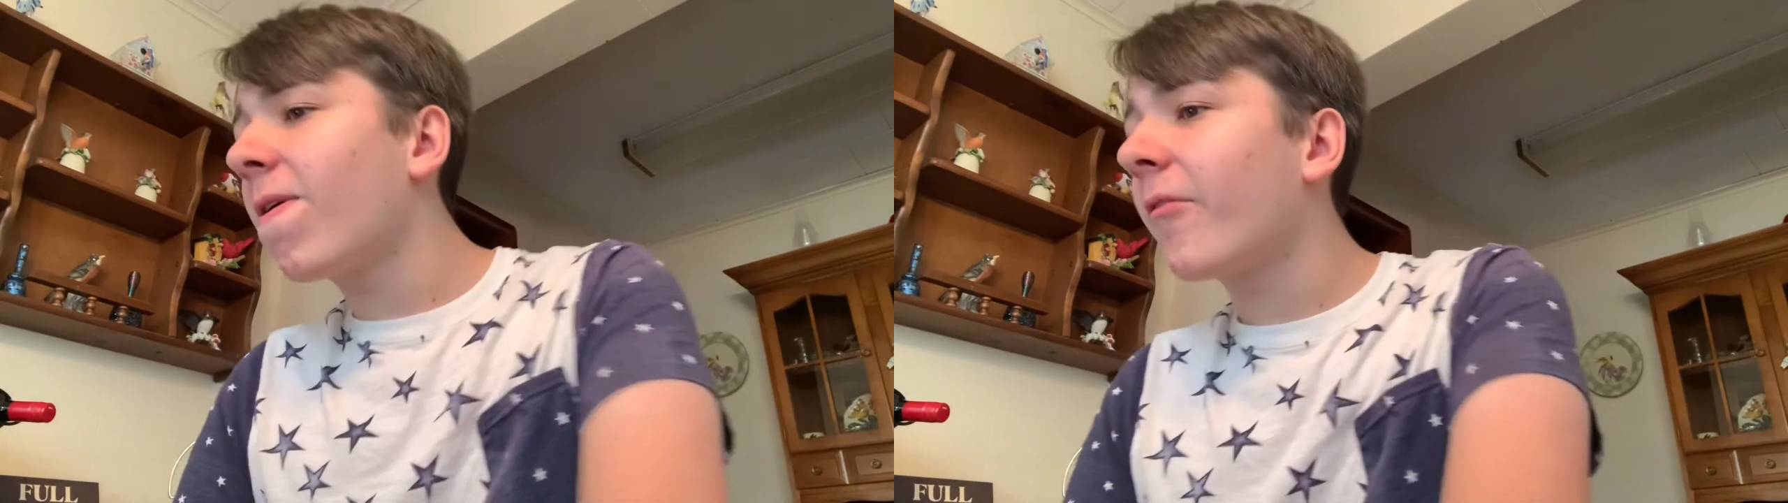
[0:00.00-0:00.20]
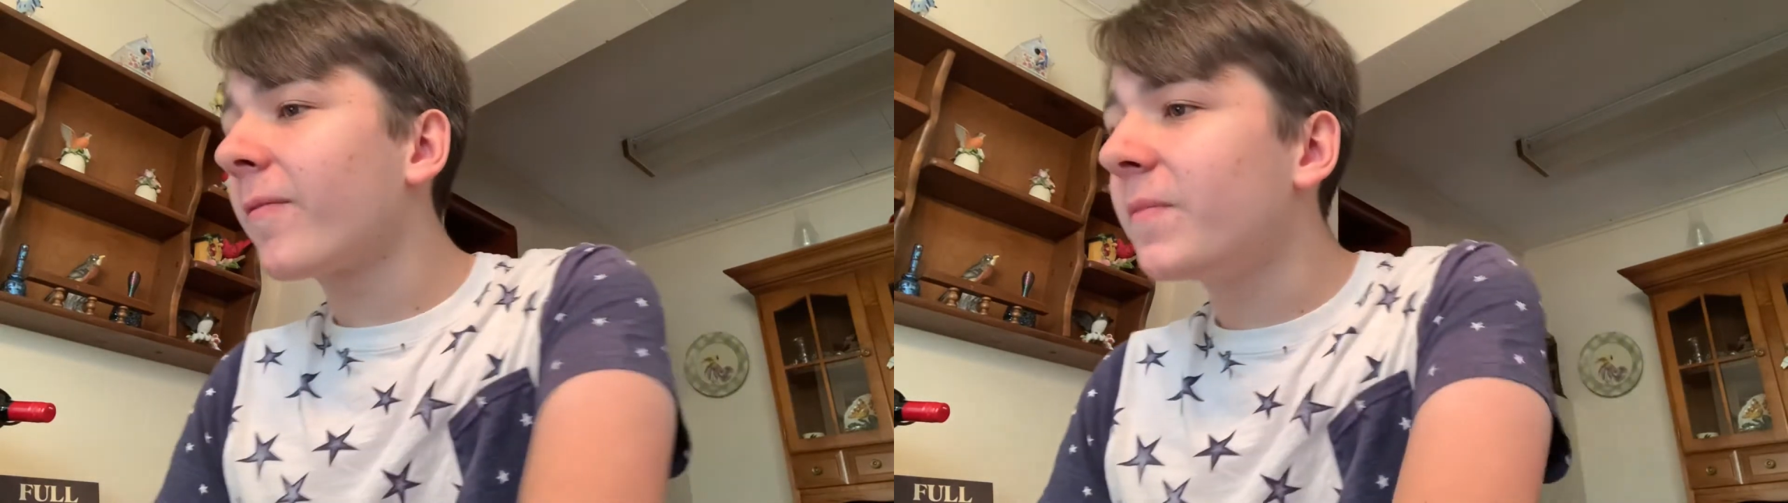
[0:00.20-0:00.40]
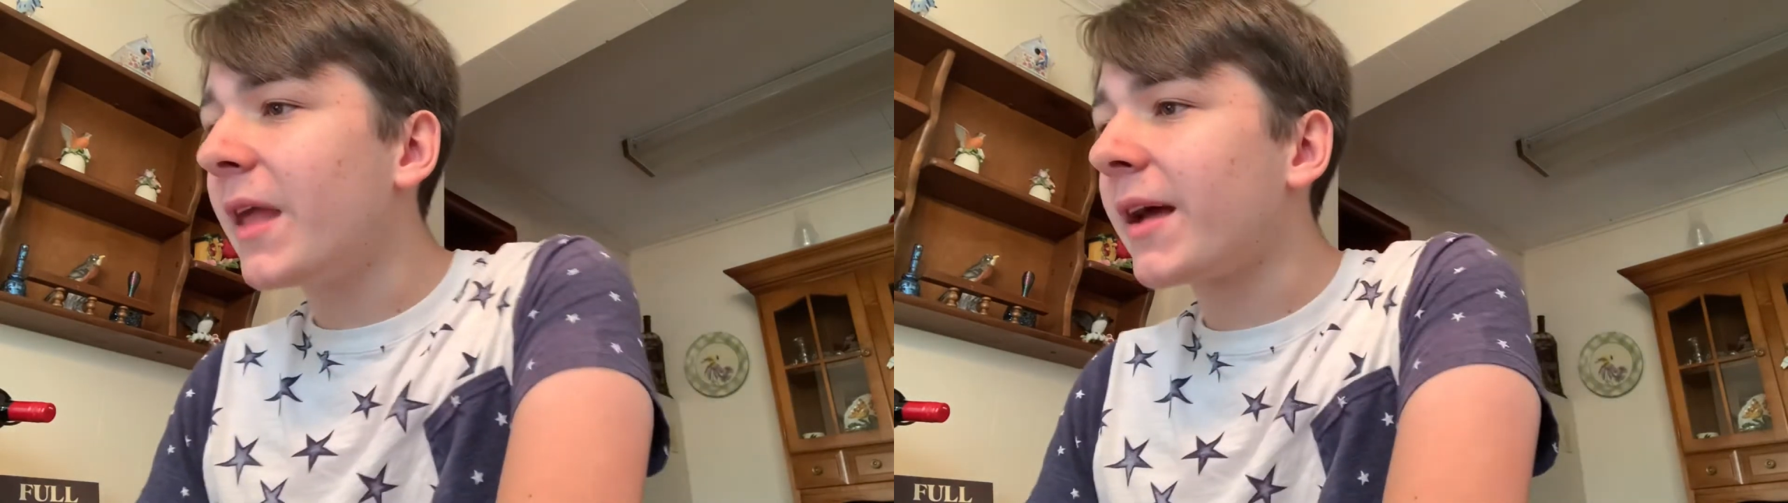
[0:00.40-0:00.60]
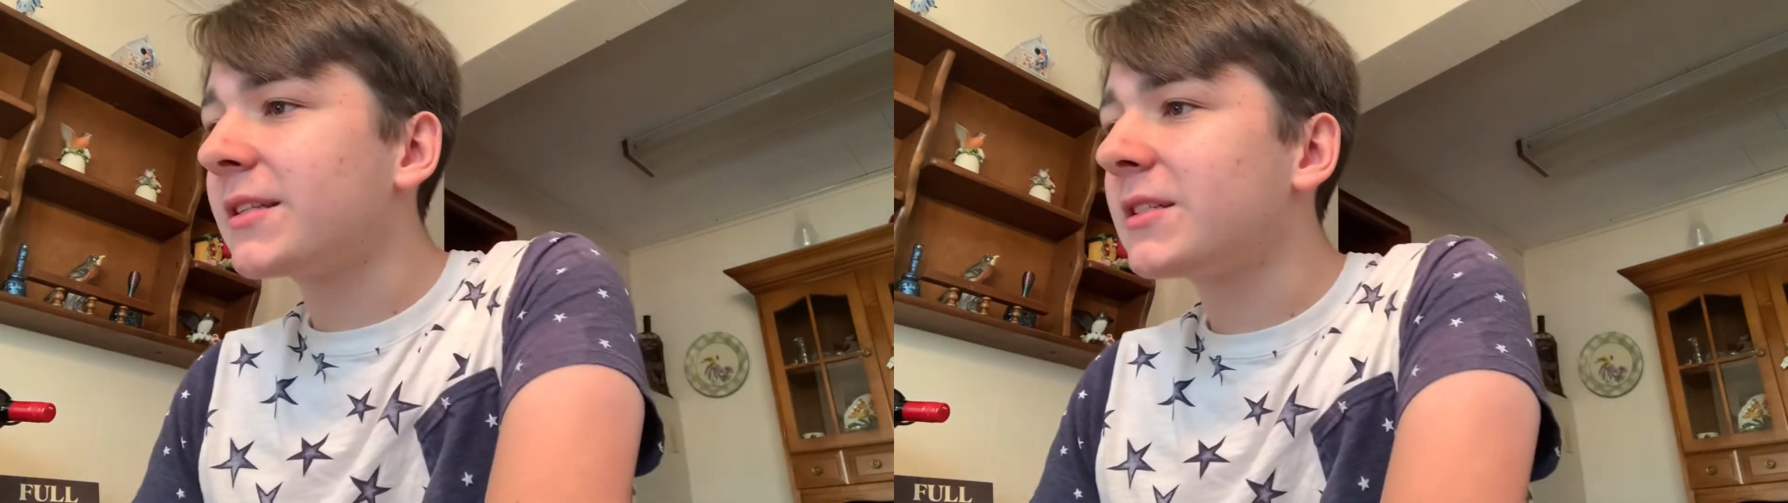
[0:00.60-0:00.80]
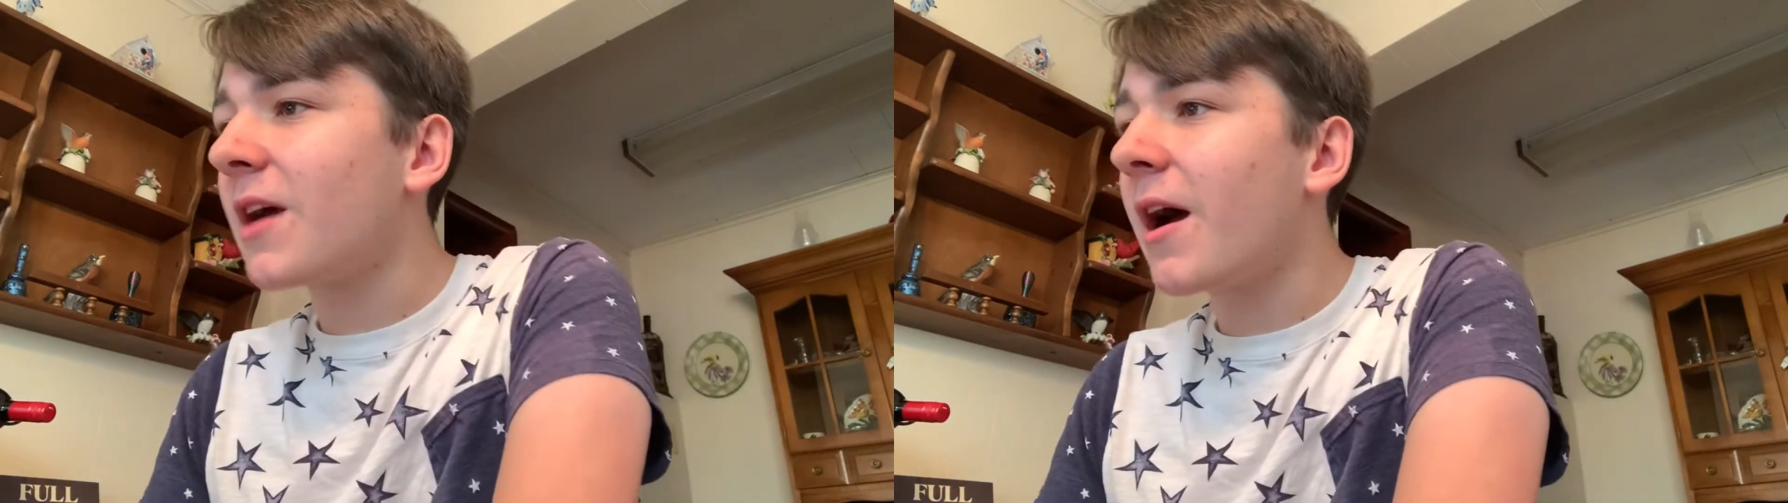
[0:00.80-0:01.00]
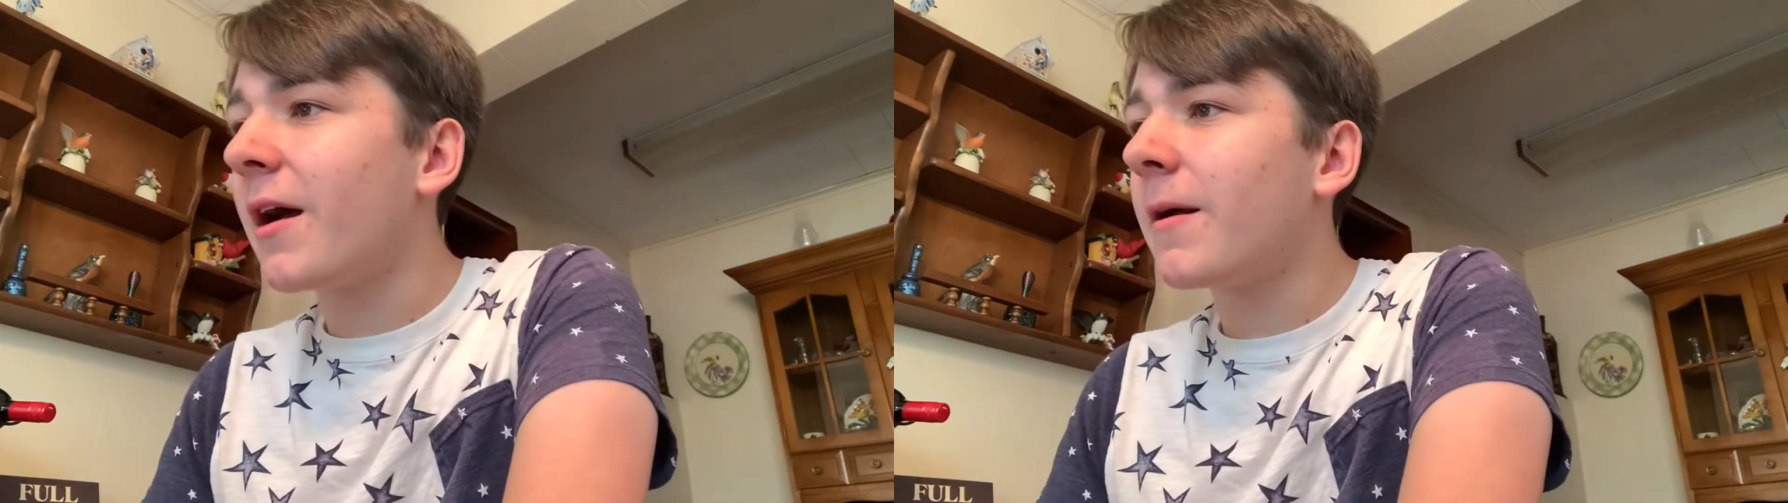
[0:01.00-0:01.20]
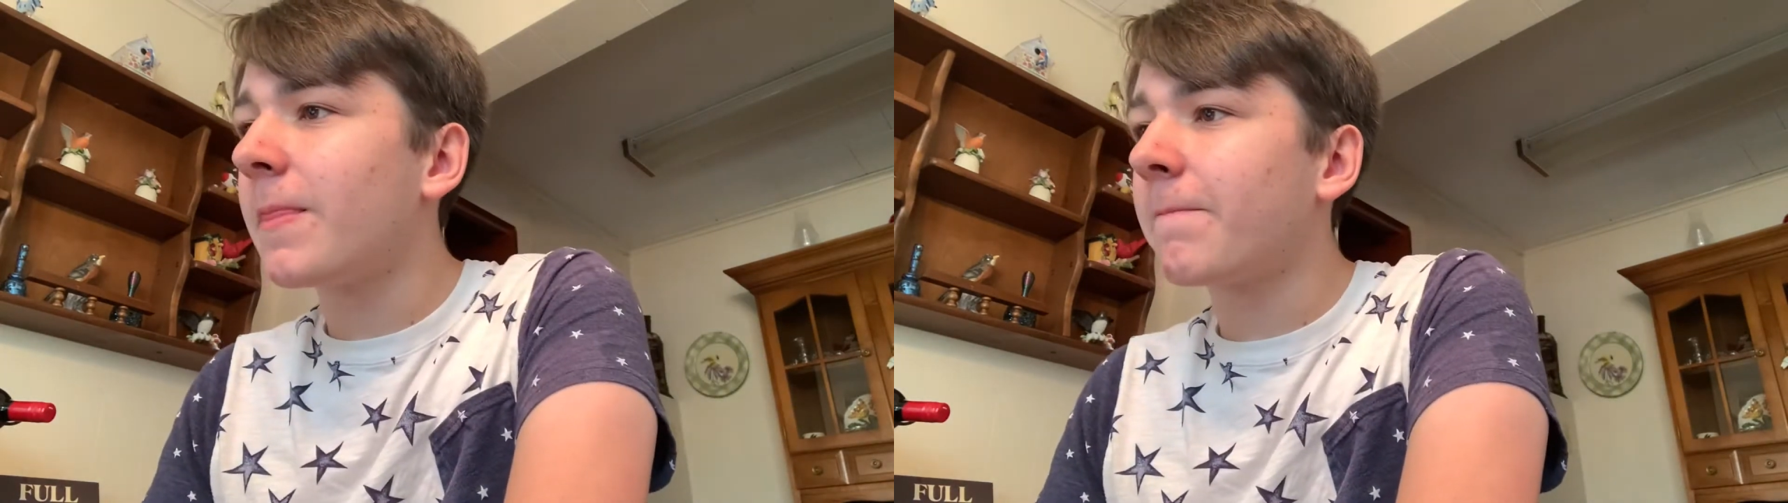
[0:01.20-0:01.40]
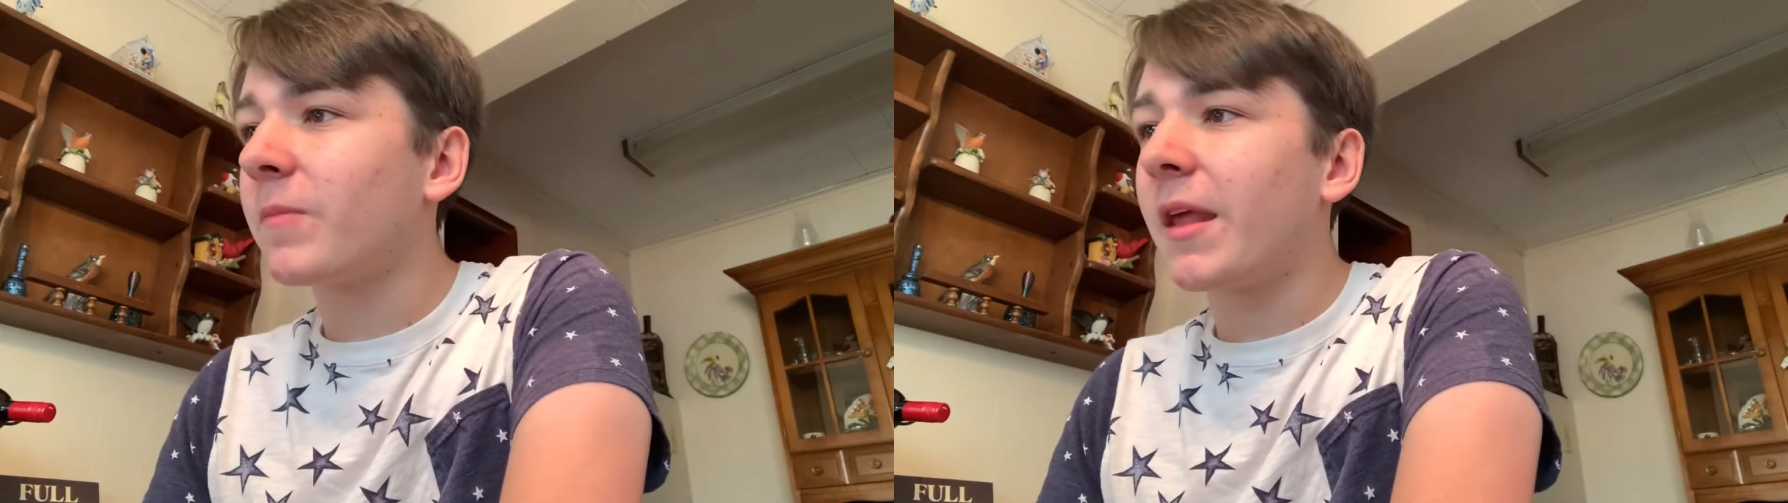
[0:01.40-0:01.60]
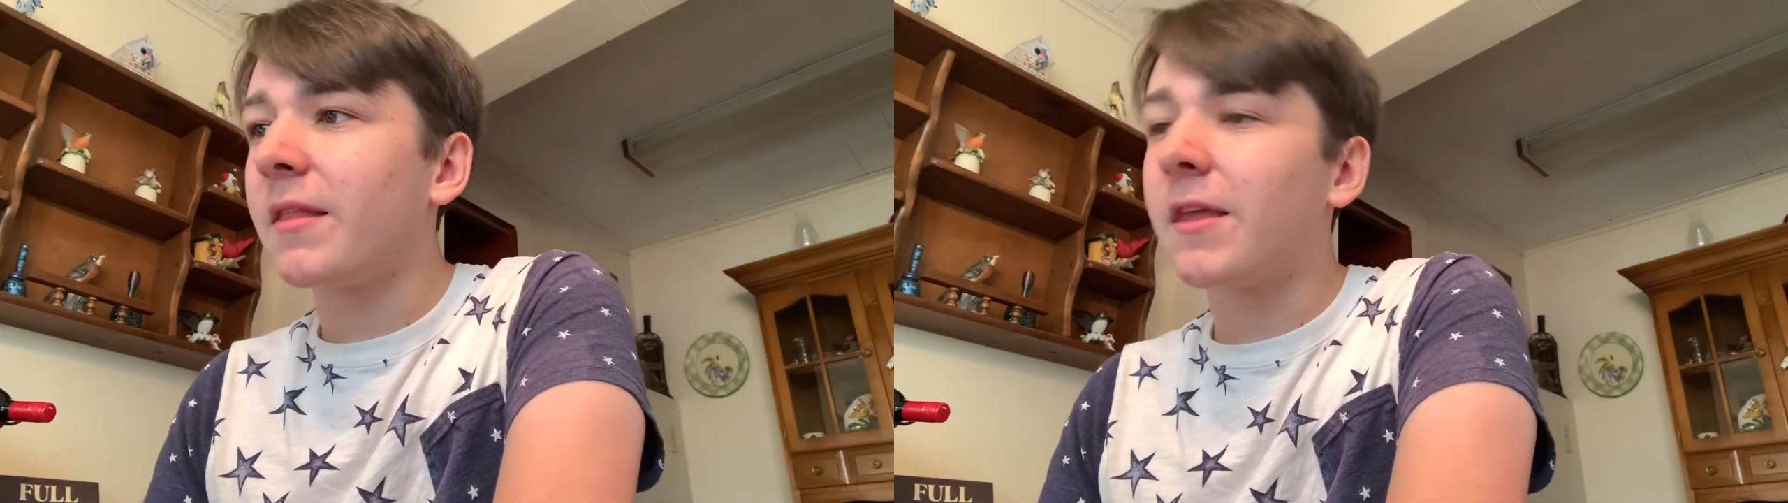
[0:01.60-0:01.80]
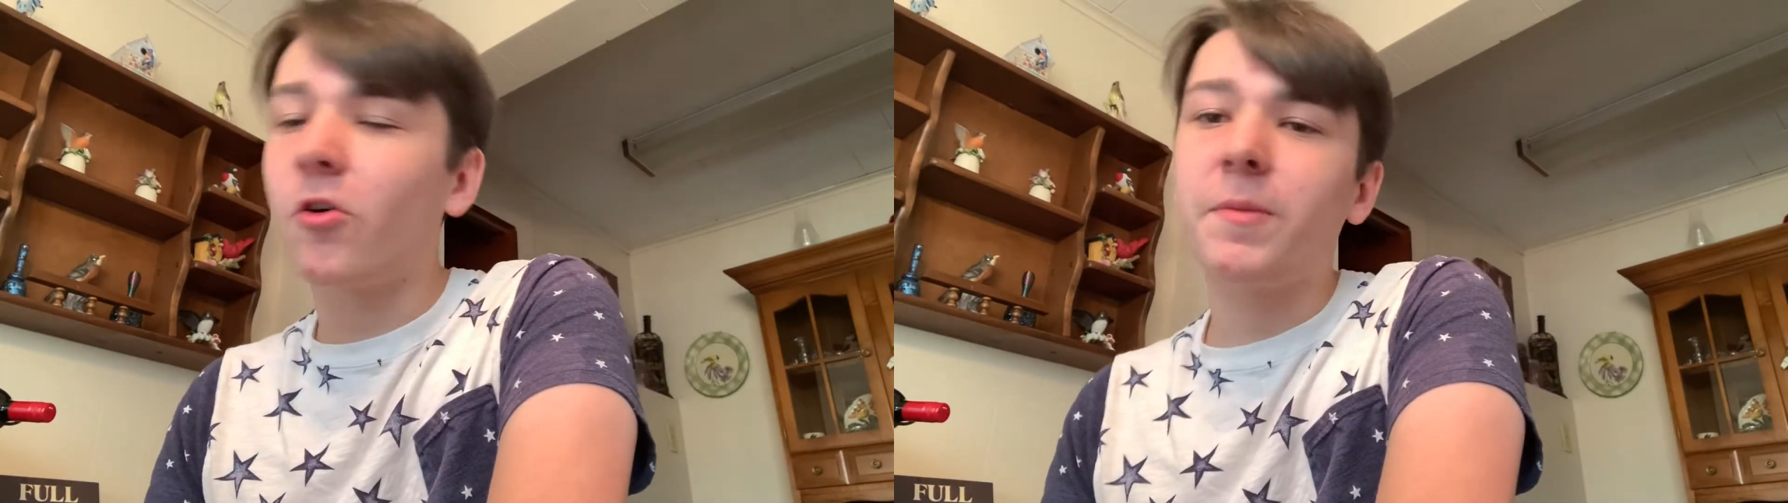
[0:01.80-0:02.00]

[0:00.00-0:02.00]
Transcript: Next, there will